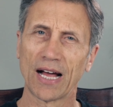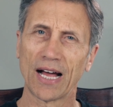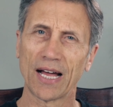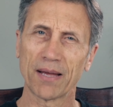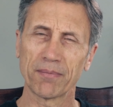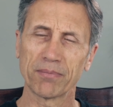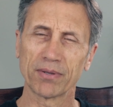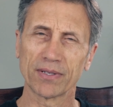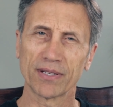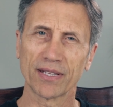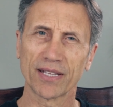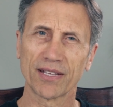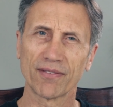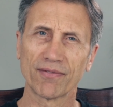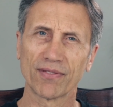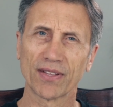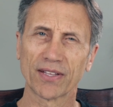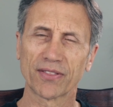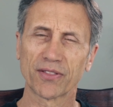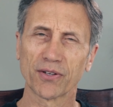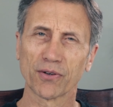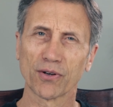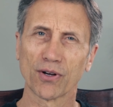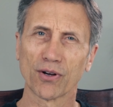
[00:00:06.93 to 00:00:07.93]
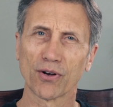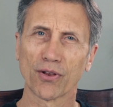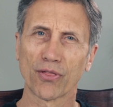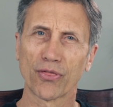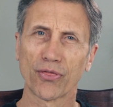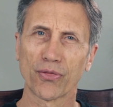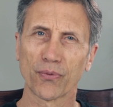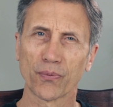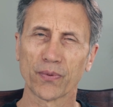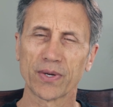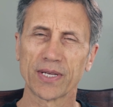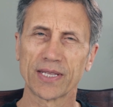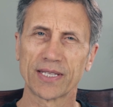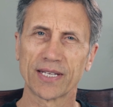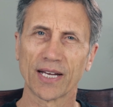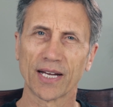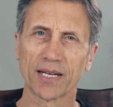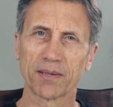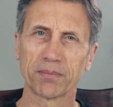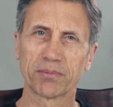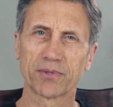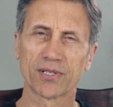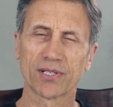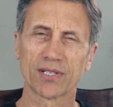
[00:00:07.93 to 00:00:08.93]
I believe that there are three
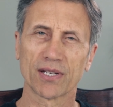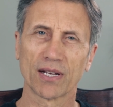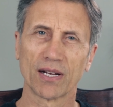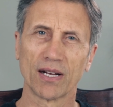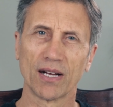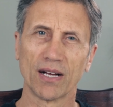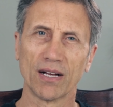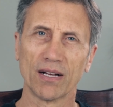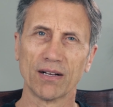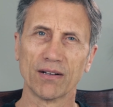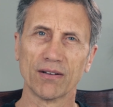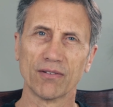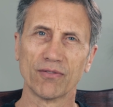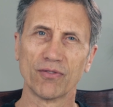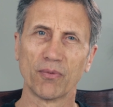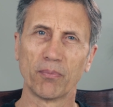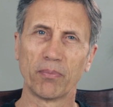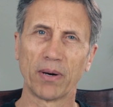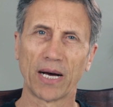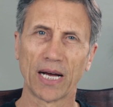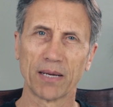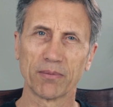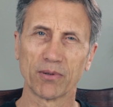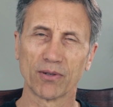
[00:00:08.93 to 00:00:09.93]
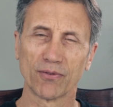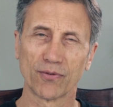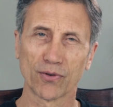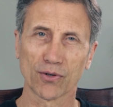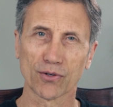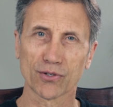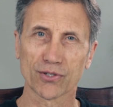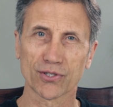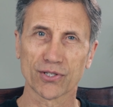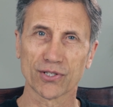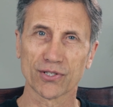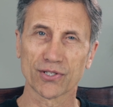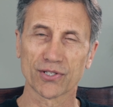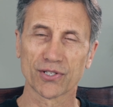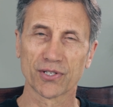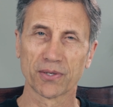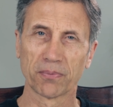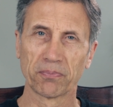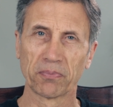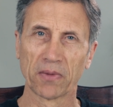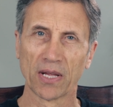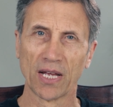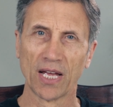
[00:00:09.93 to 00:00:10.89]
types of Bible verses.